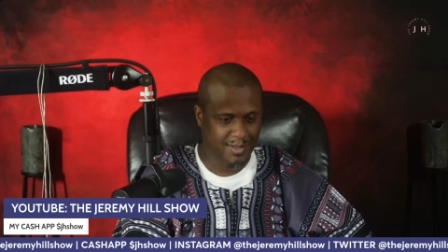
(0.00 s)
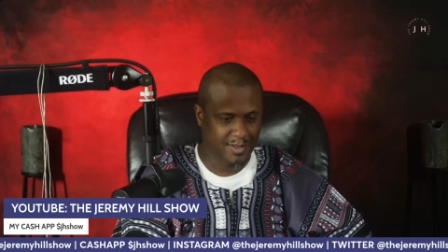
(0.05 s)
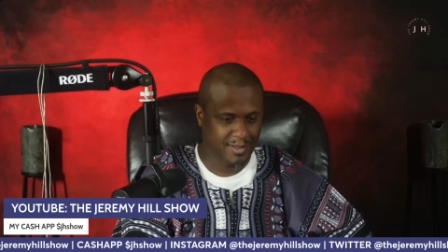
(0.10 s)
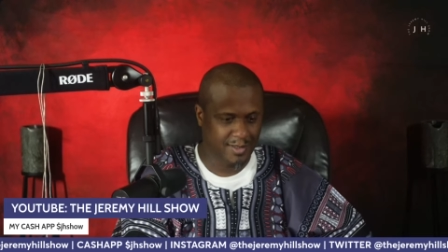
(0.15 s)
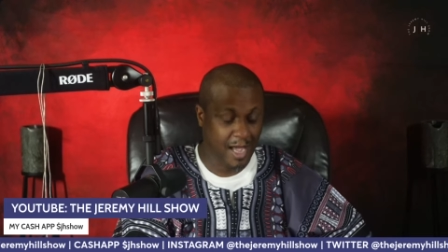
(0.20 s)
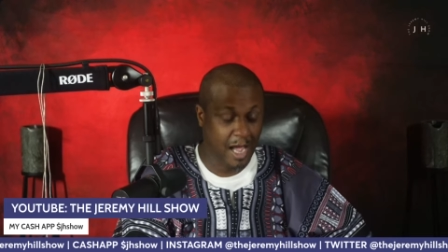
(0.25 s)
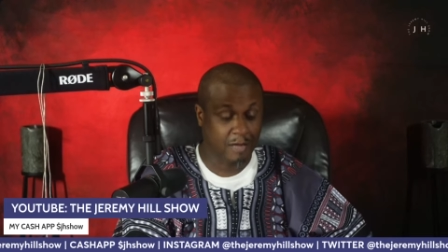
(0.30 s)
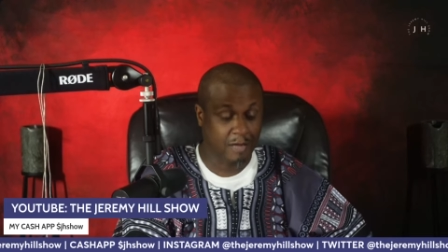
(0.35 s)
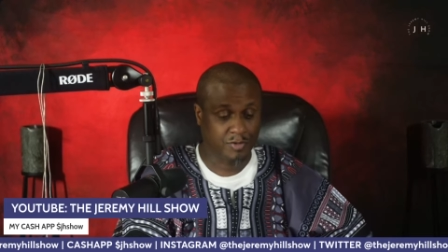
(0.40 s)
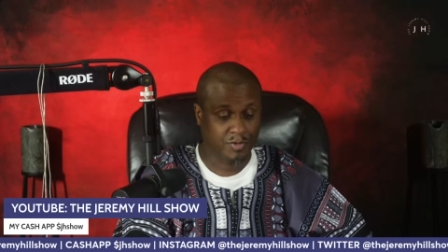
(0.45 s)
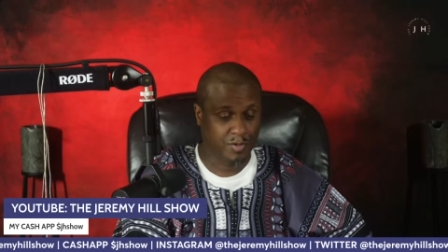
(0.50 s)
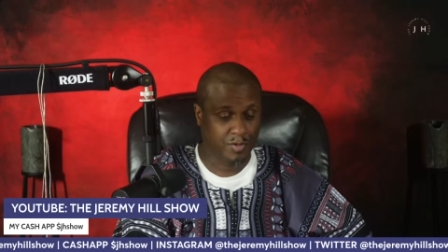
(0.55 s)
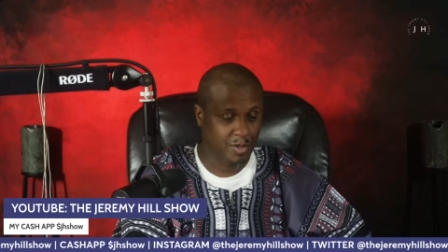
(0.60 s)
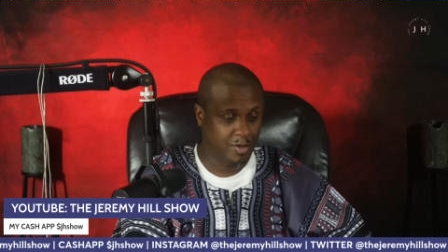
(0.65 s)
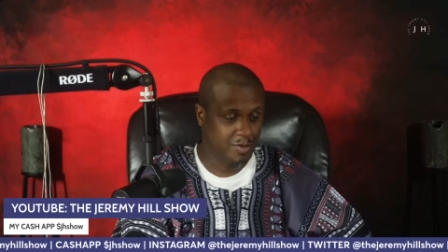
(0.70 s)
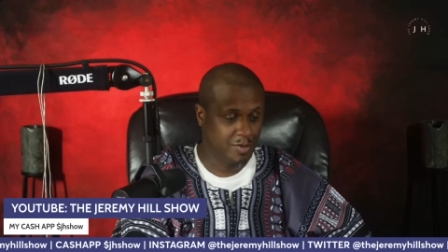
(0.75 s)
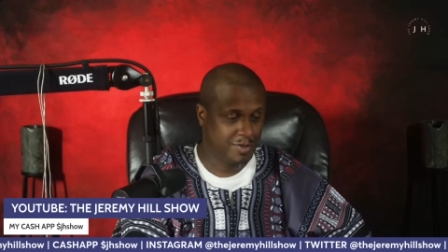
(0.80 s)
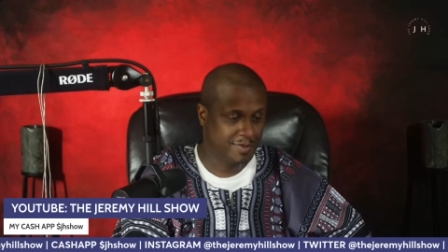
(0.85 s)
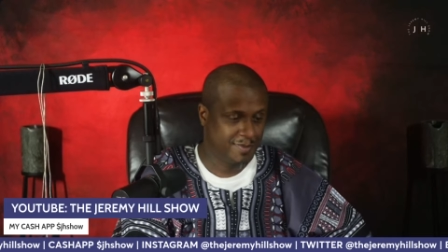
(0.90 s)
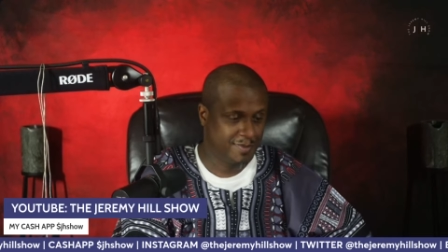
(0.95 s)

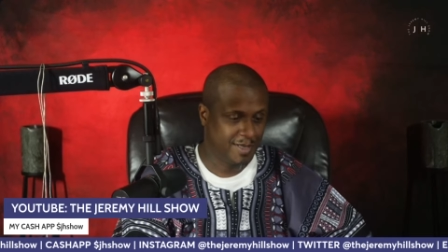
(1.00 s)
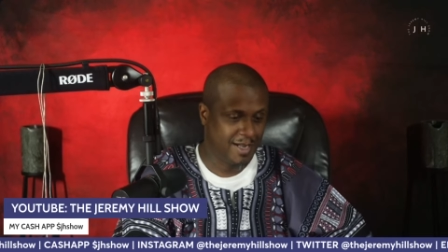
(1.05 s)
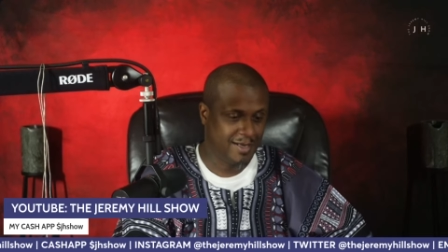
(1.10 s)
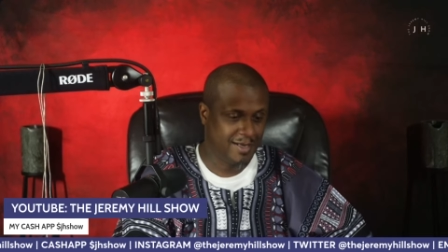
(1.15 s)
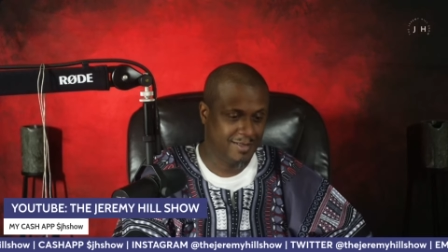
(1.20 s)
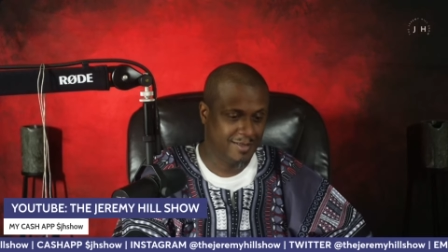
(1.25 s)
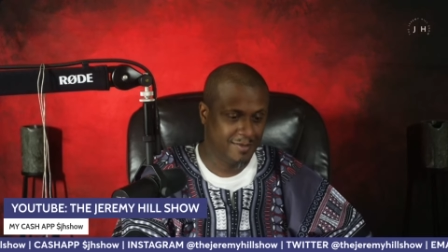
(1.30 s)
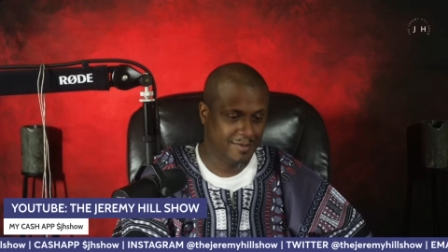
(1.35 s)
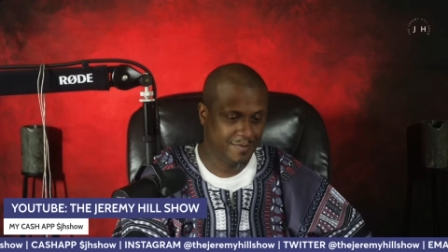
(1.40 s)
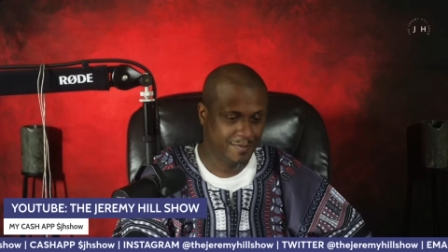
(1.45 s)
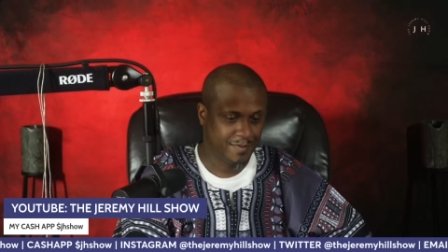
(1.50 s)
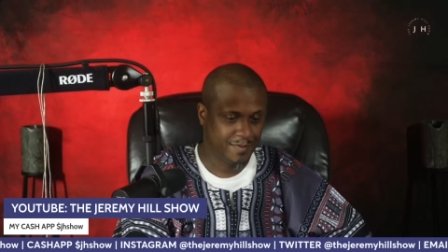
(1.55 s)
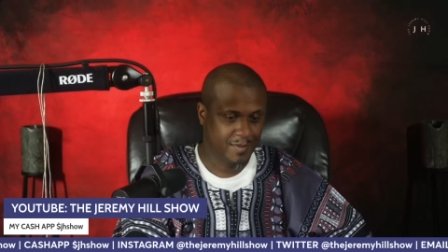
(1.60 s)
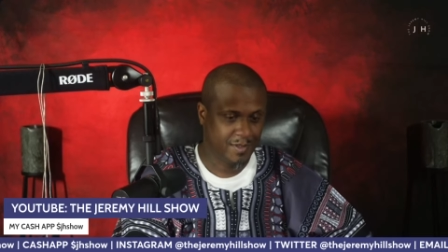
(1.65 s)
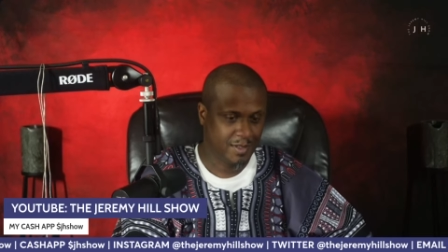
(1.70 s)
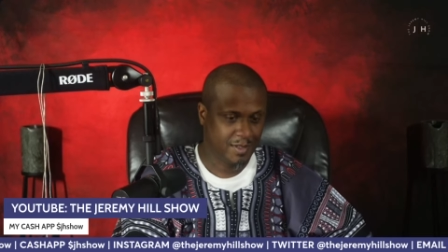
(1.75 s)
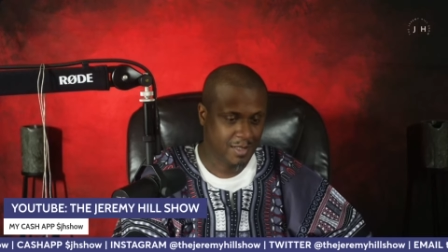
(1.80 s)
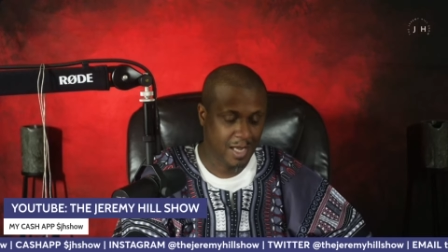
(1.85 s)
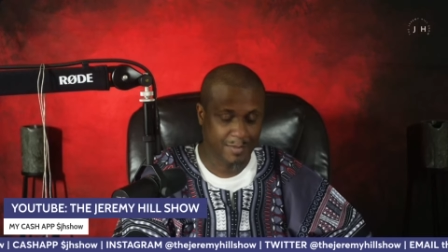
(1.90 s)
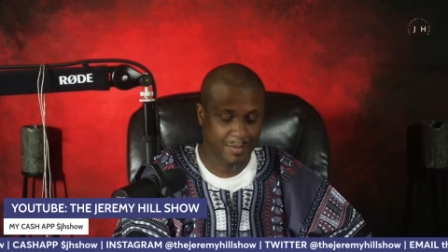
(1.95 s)
outros out here.
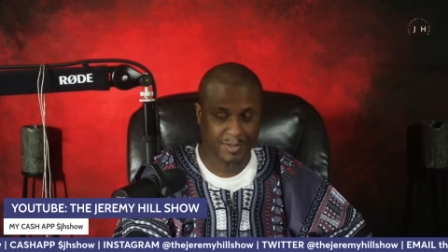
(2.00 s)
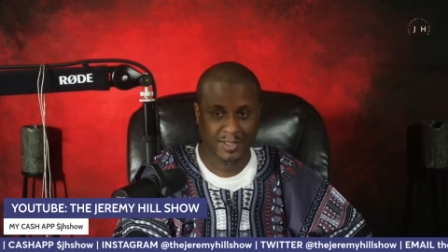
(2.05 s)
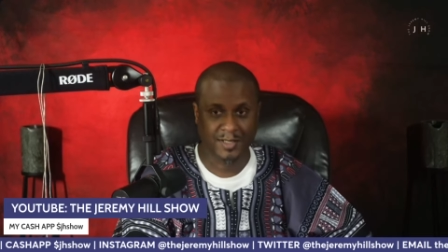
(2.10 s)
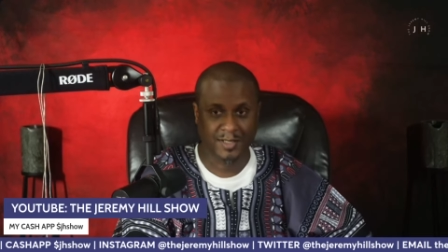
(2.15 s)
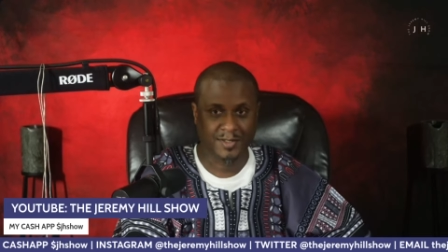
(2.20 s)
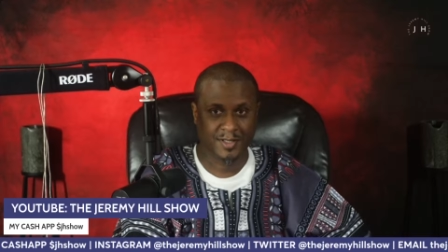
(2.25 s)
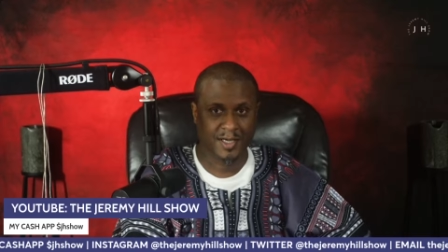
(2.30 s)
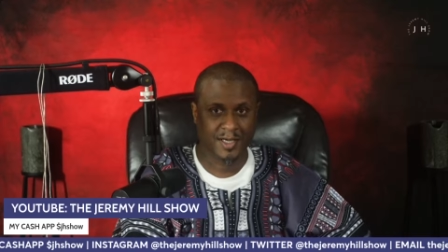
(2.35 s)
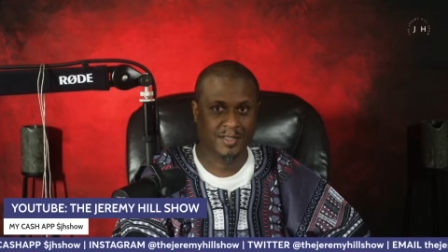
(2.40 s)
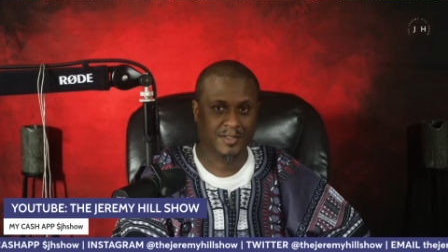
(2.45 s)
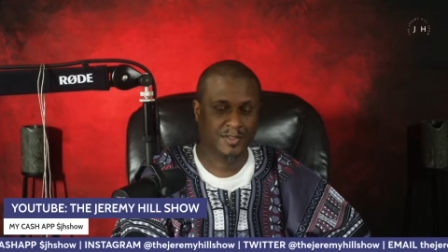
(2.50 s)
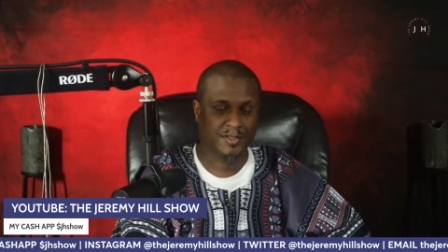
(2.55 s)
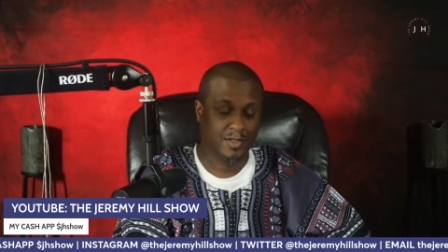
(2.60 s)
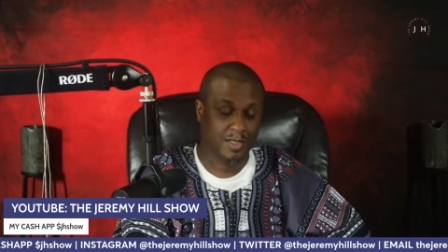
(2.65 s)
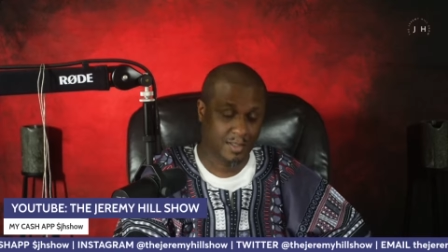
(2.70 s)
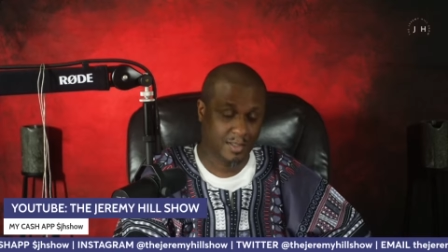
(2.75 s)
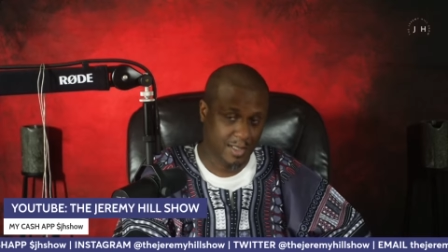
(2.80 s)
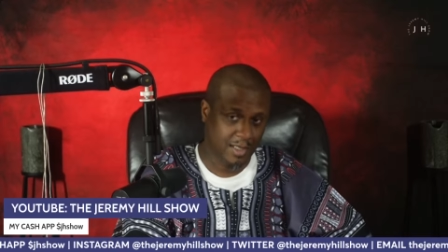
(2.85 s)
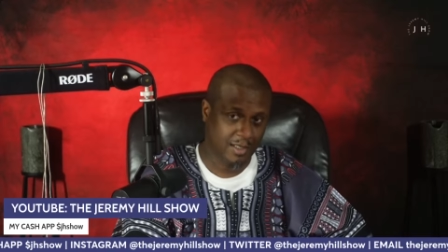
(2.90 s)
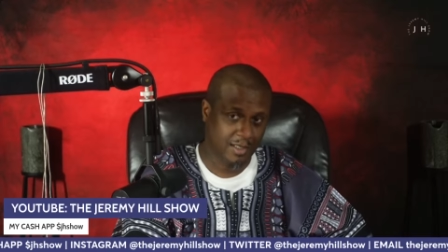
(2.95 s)
I'll be talking to y'all soon. Y'all
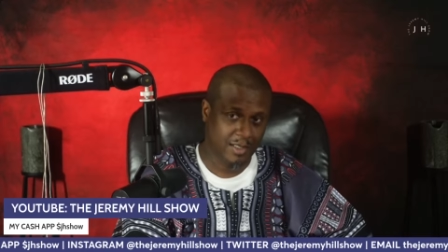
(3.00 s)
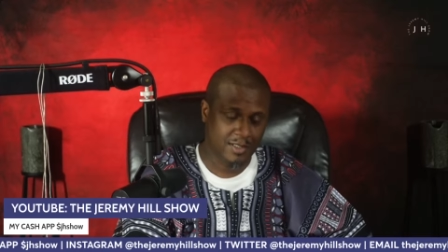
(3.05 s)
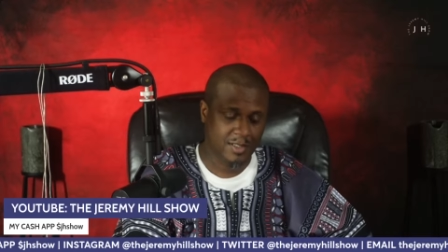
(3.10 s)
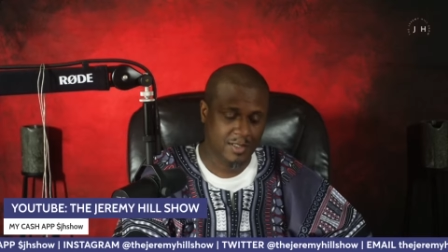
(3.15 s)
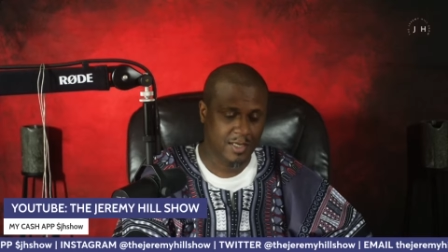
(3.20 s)
take it easy now,